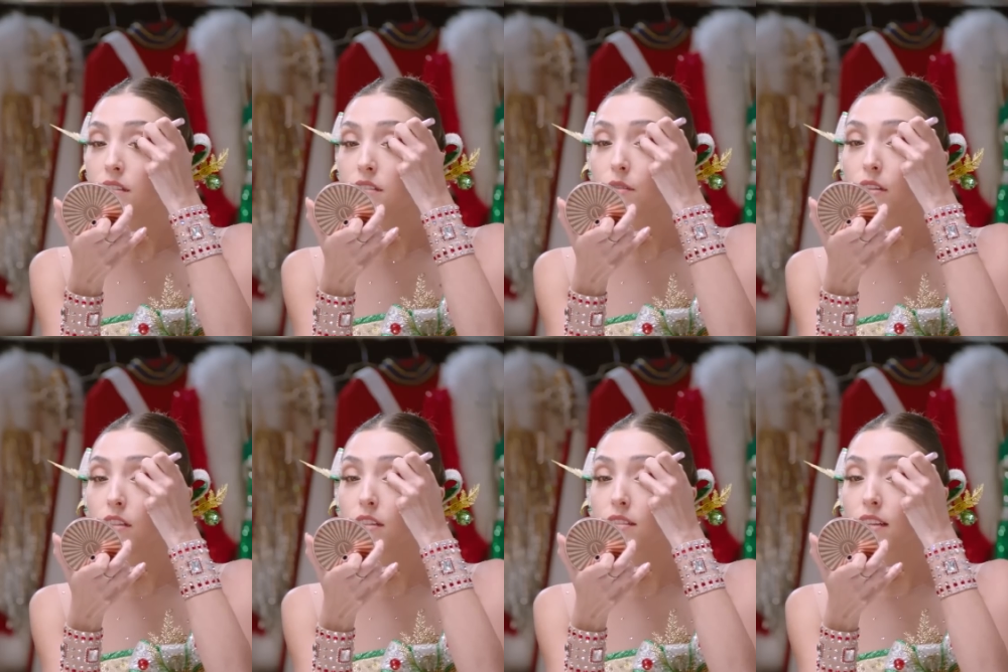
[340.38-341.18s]
so it
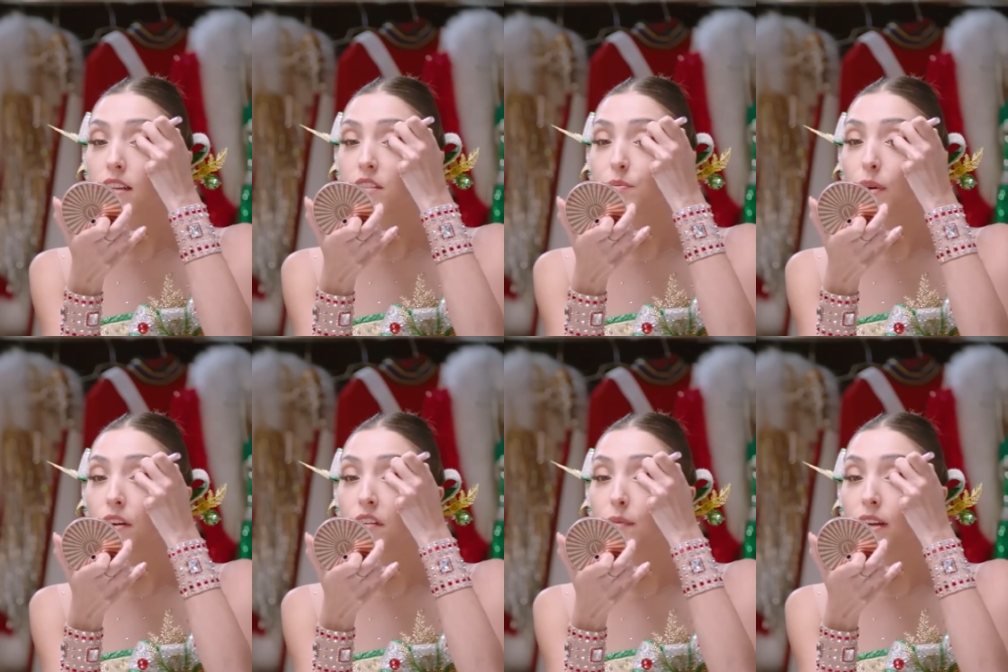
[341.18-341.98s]
looks like it's
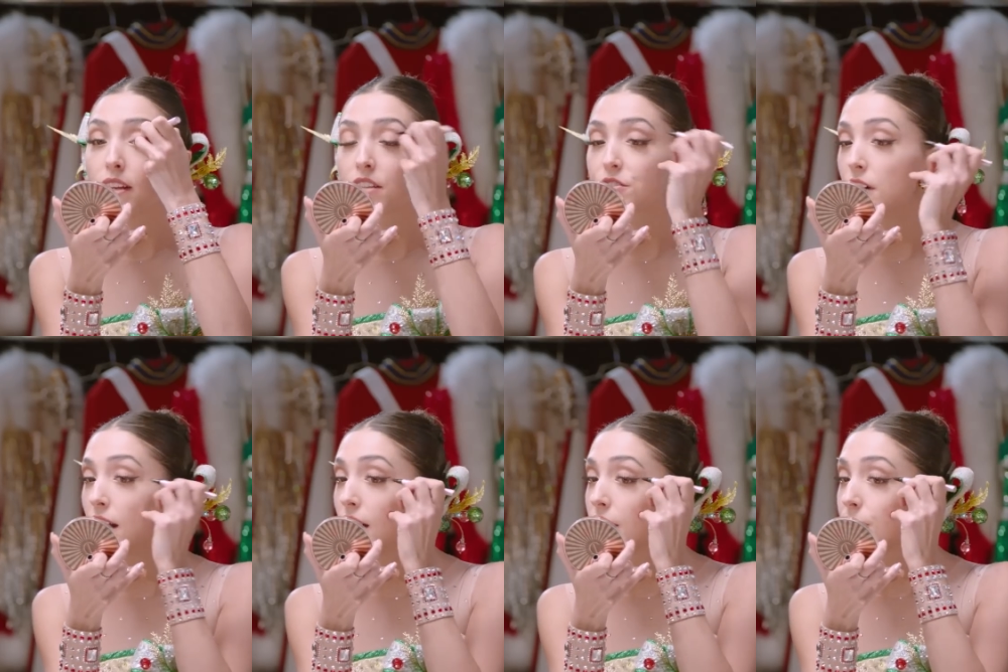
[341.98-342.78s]
part of my natural
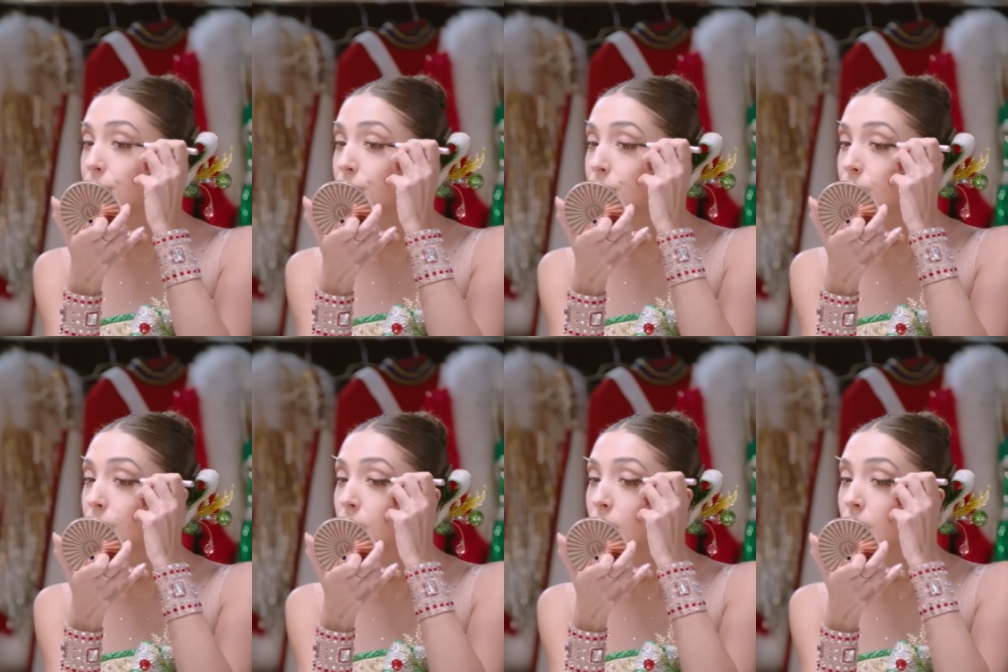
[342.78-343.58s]
eye.
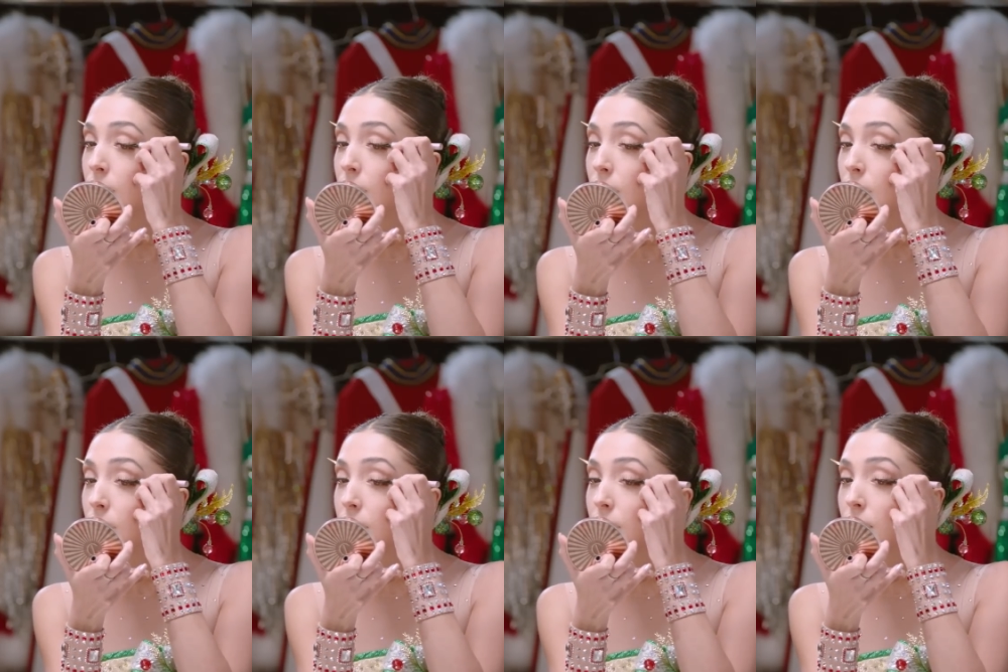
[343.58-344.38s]

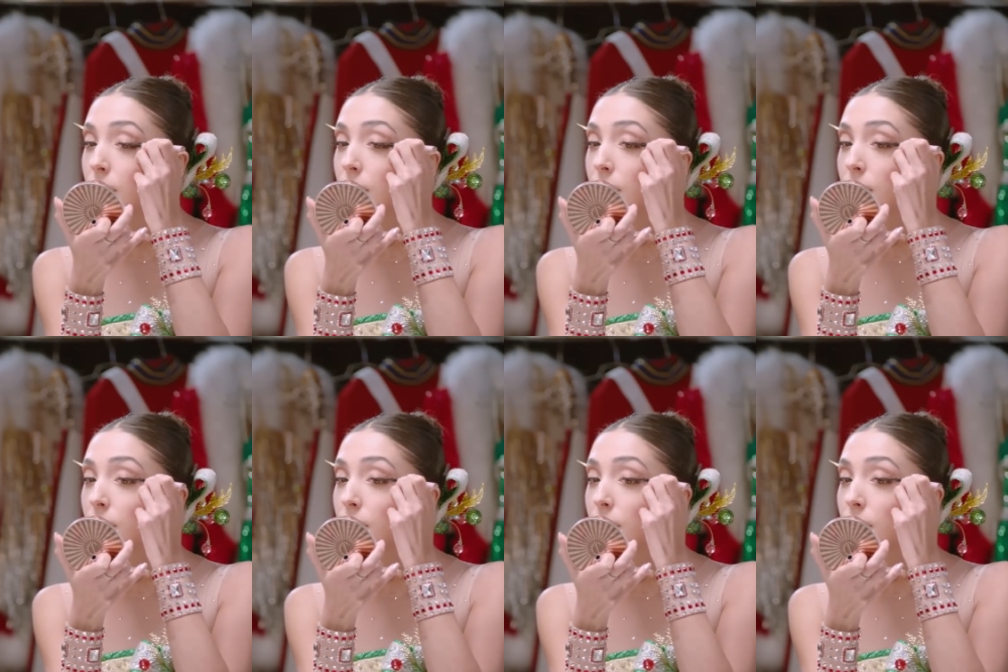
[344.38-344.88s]
And then